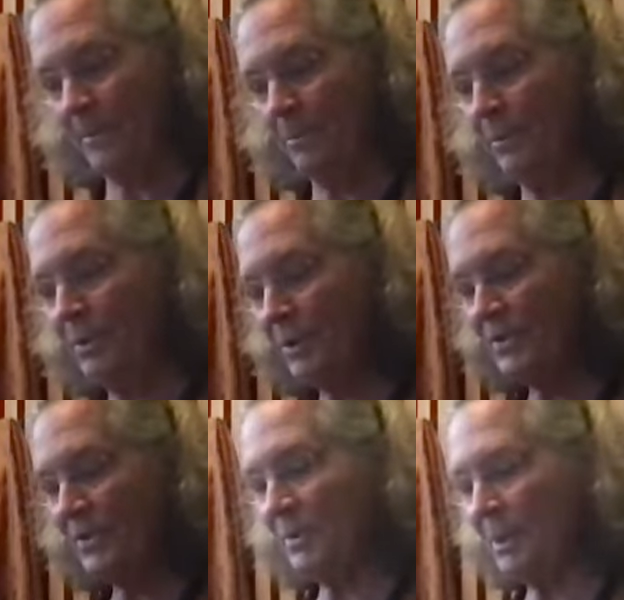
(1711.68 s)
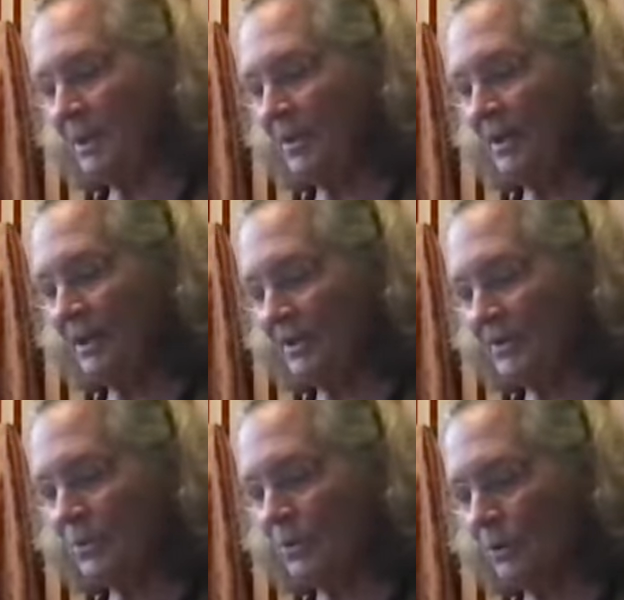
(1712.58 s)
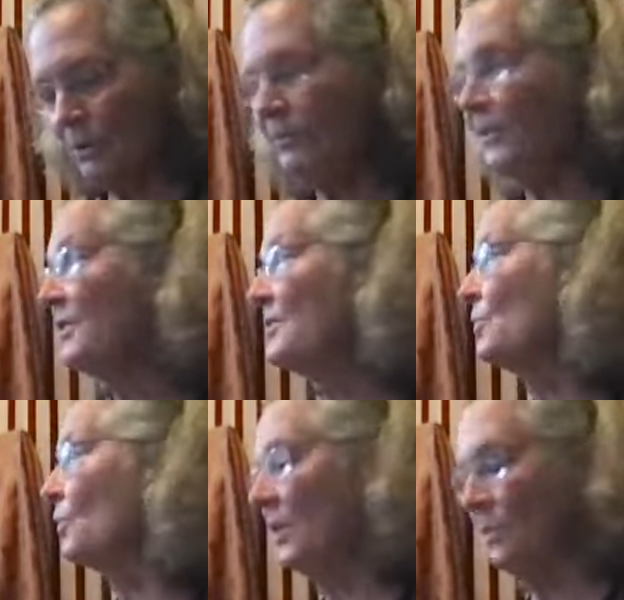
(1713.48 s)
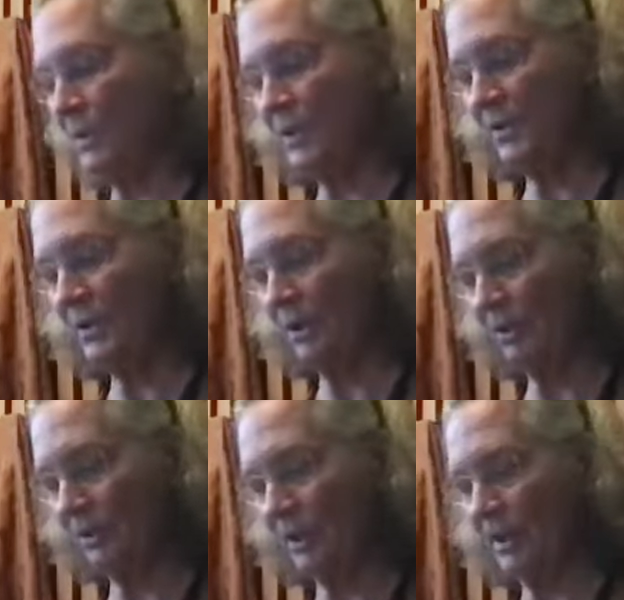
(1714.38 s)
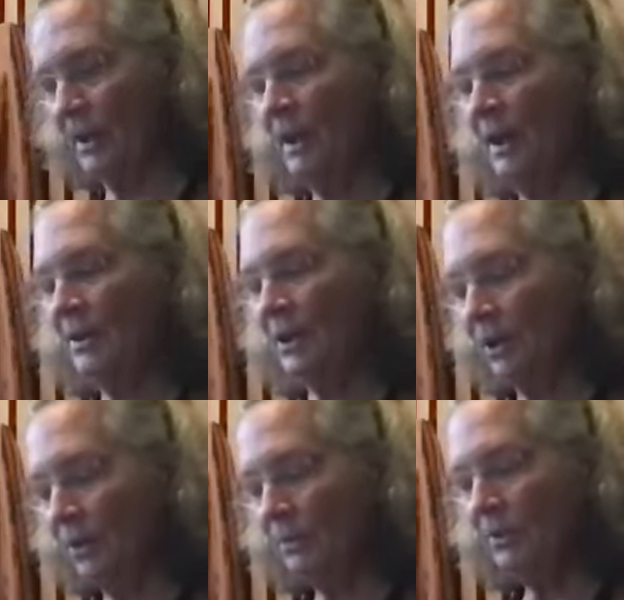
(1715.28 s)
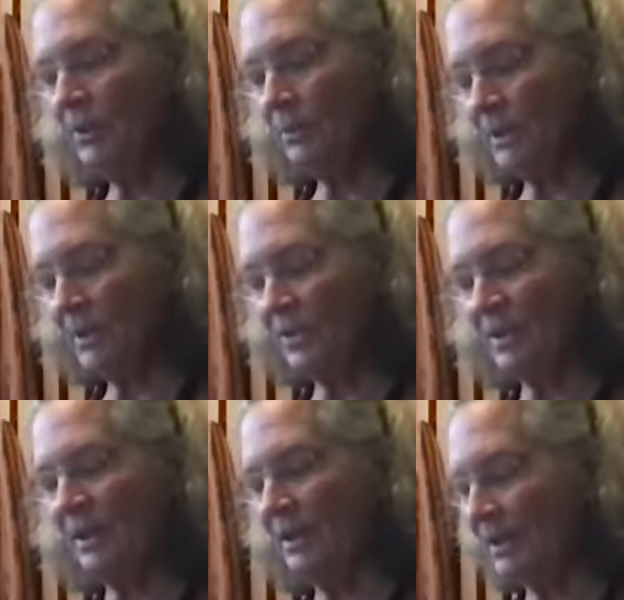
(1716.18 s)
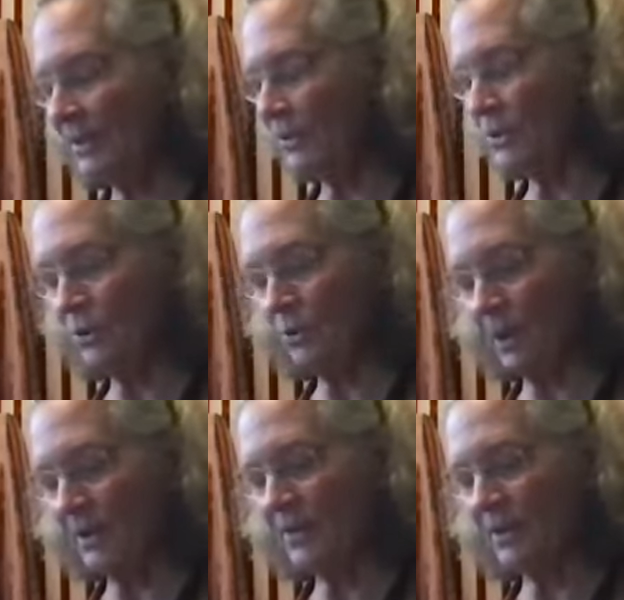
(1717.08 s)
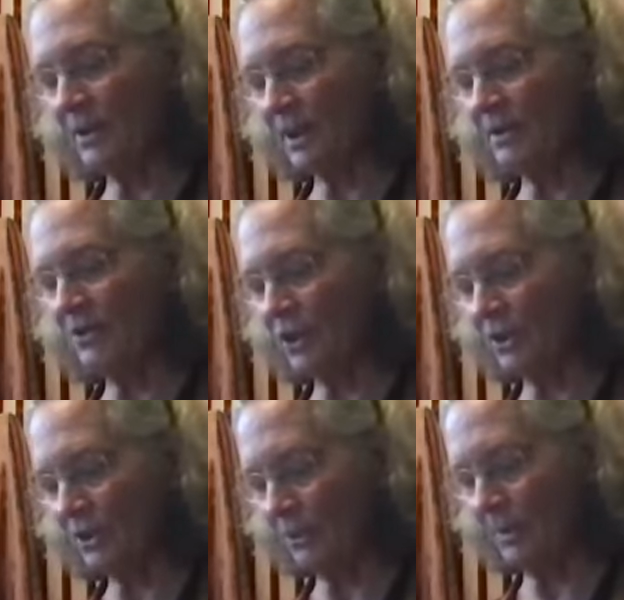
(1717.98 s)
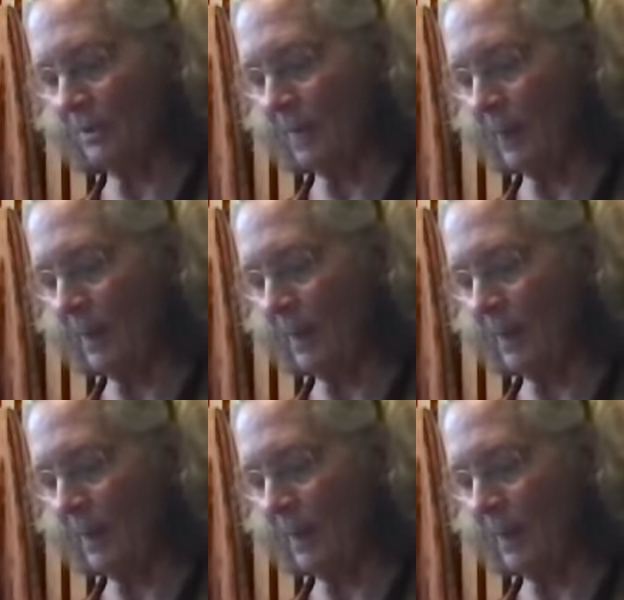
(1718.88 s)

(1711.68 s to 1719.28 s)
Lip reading: Buddhas appear in this world for this one reason only. The only reason, and the other 2 ways are not genuine.